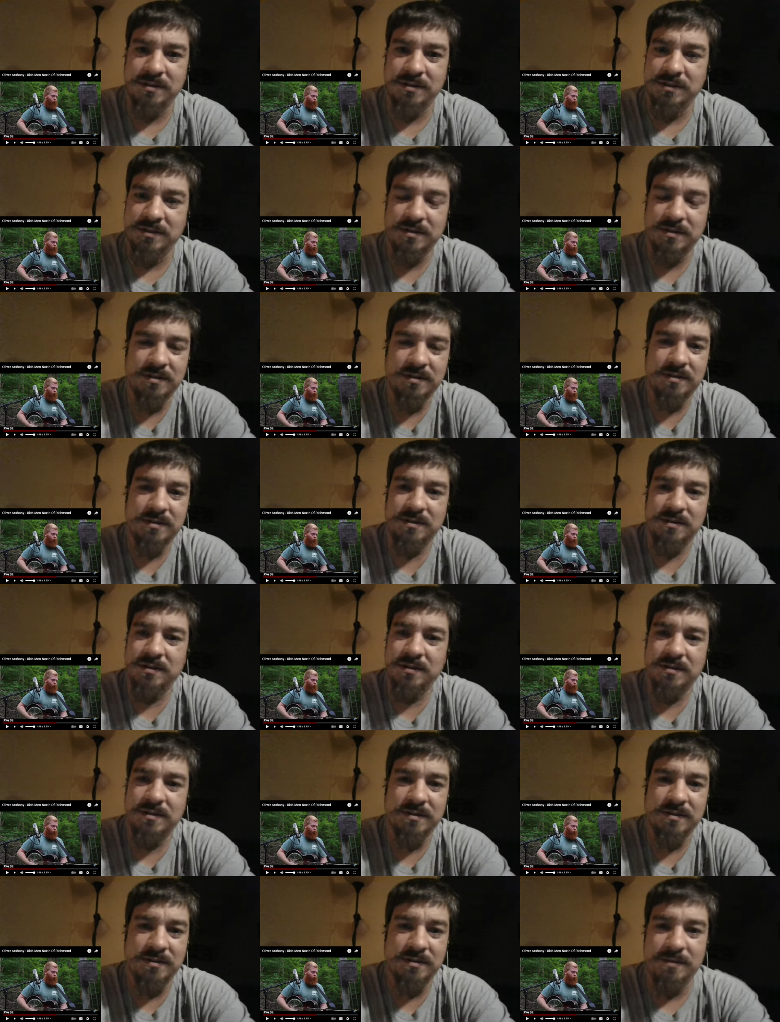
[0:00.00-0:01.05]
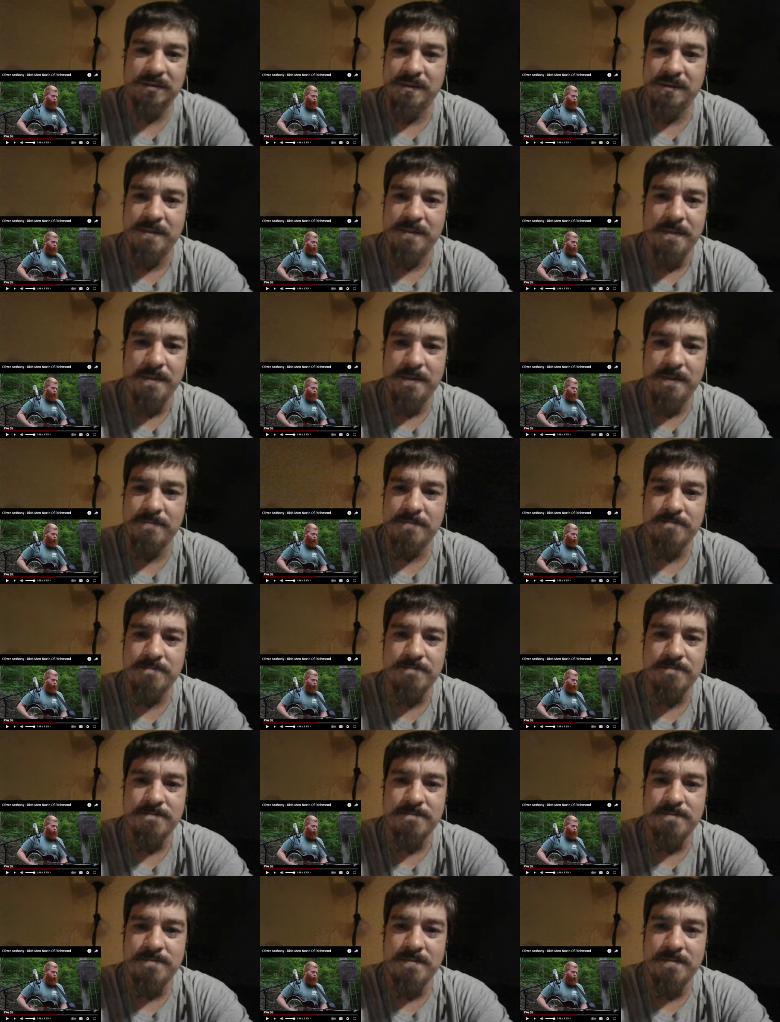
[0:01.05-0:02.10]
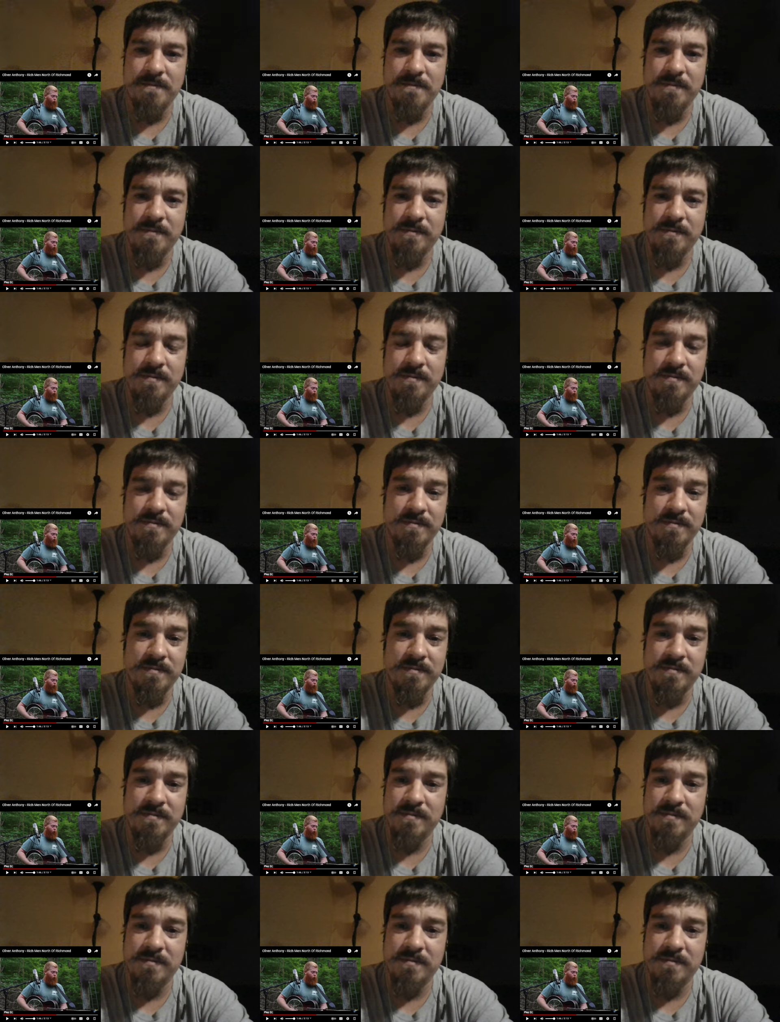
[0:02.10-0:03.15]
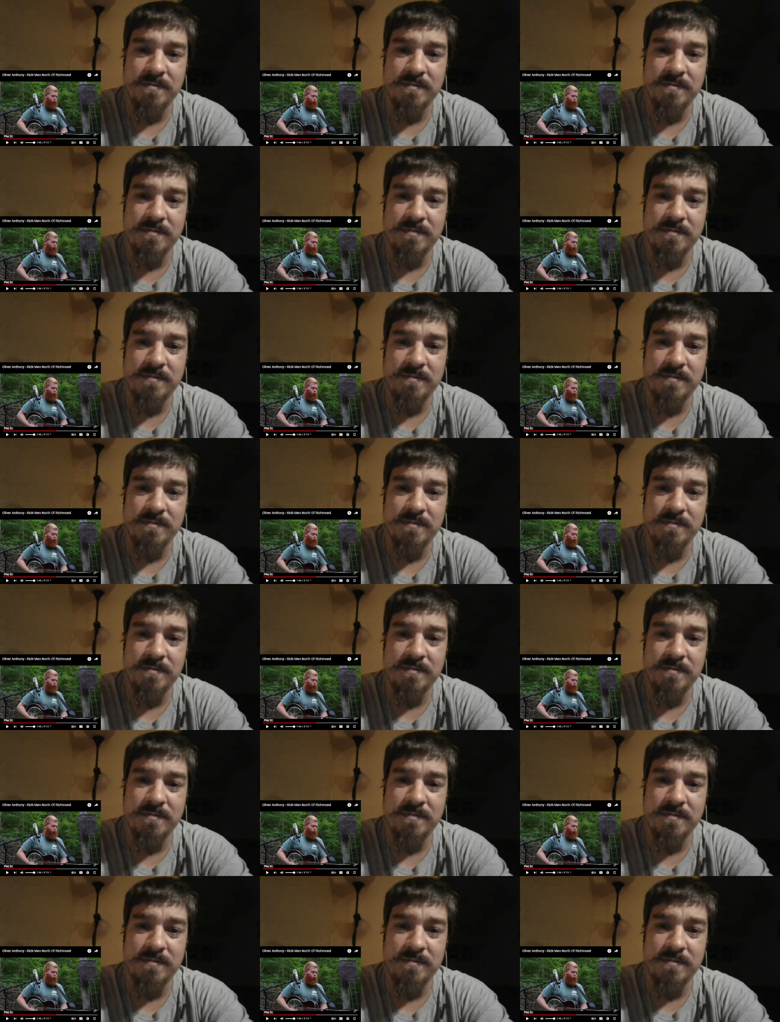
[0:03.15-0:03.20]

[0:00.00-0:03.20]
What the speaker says: (no one is talking)